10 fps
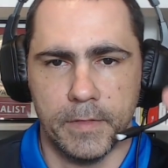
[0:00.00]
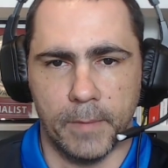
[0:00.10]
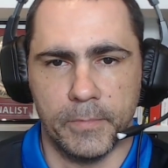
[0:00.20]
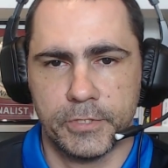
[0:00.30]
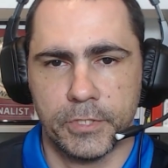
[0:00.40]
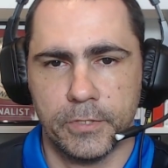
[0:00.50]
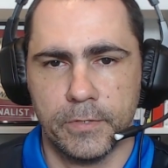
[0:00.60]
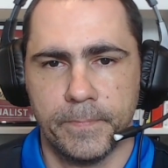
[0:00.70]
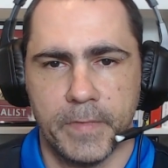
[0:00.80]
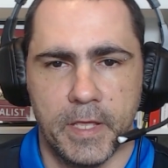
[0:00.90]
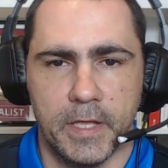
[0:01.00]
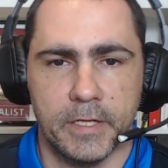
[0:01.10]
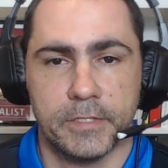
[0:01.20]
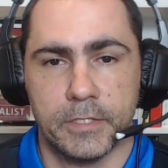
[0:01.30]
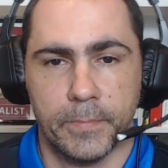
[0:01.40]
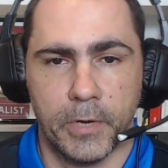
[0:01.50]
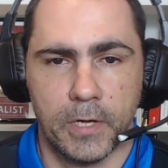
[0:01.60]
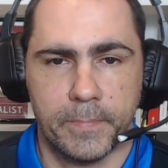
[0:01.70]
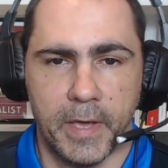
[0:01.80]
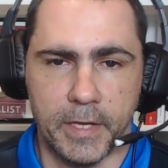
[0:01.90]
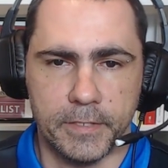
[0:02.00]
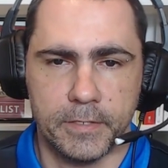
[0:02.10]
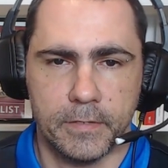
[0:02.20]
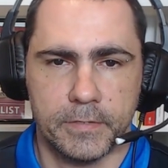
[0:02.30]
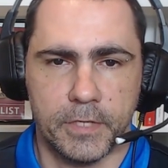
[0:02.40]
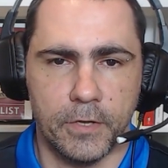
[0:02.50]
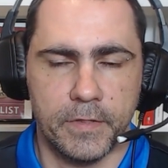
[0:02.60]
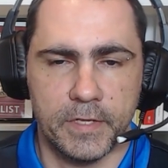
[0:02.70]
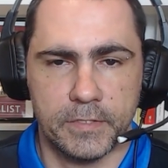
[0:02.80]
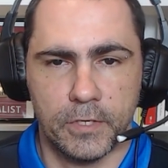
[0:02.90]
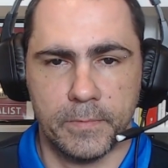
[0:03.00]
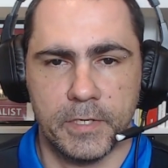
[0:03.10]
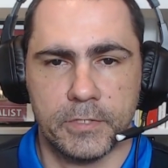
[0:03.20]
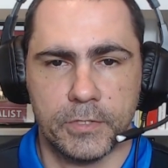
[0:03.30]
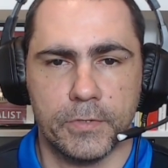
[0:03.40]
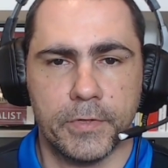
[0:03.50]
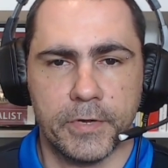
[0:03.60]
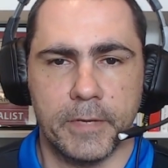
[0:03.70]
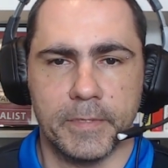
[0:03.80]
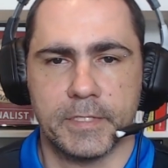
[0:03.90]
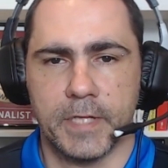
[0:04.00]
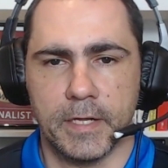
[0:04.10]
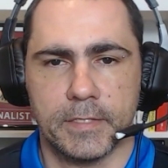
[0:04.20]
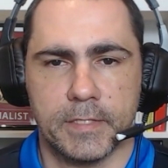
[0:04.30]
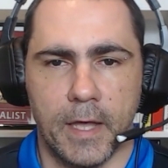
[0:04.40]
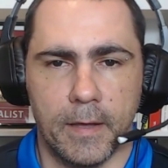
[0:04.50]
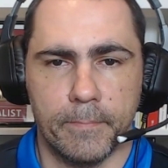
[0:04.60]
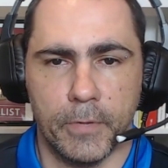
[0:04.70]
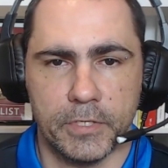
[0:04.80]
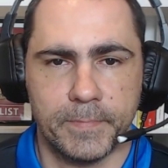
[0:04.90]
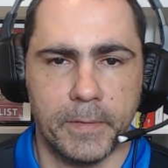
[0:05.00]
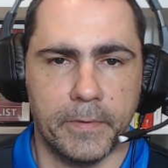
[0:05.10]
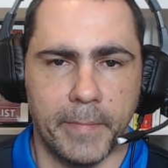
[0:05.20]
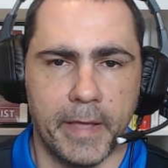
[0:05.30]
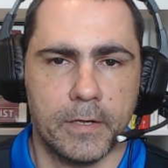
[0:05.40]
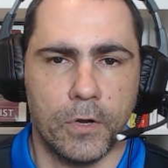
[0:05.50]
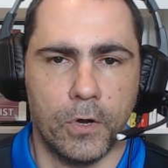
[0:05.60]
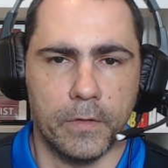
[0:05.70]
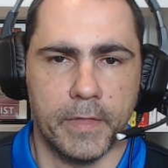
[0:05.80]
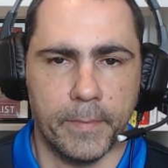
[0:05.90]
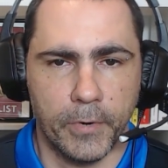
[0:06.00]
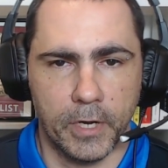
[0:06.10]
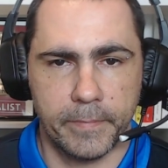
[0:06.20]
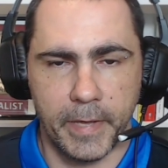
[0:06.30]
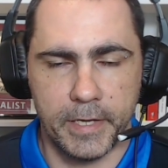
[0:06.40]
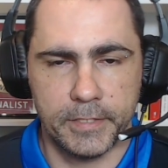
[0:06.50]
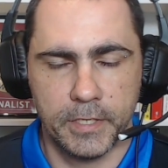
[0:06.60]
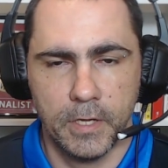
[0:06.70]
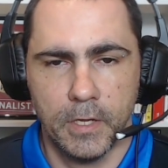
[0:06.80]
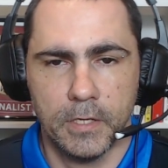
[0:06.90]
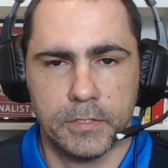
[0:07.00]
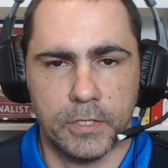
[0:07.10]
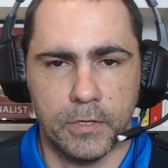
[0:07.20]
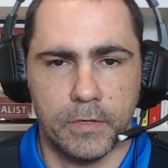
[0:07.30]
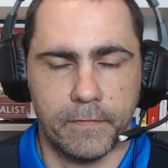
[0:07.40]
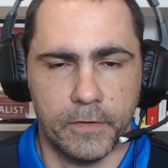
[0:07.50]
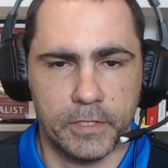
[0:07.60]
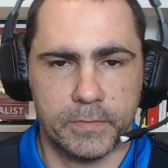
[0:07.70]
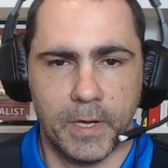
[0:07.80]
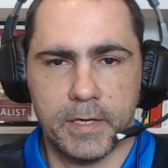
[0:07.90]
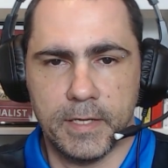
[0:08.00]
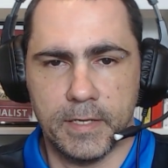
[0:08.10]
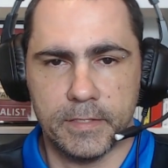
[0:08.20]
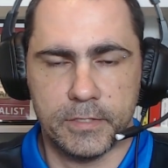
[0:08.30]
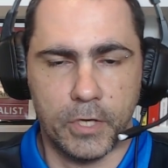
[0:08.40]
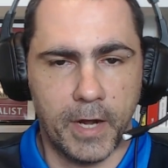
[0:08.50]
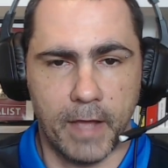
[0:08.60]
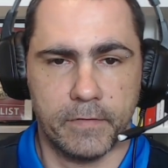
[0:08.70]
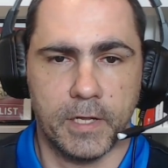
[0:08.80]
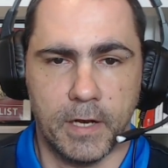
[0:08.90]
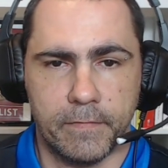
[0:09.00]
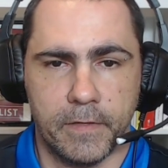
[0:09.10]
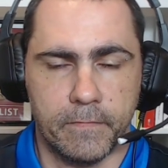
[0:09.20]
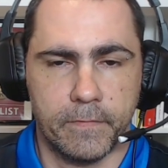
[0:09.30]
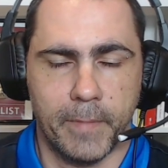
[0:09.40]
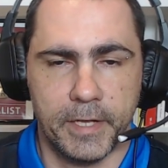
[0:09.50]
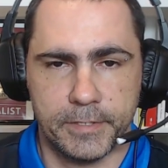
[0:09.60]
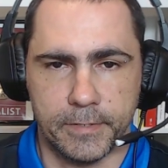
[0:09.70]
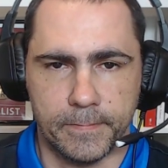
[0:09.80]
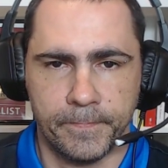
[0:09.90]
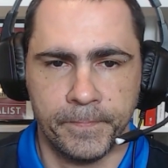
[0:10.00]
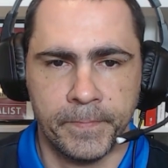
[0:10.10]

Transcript: Number 2 is your product page. So there's normally 2 or 3 mistakes that most people make on their product page. So the first one is not having enough information.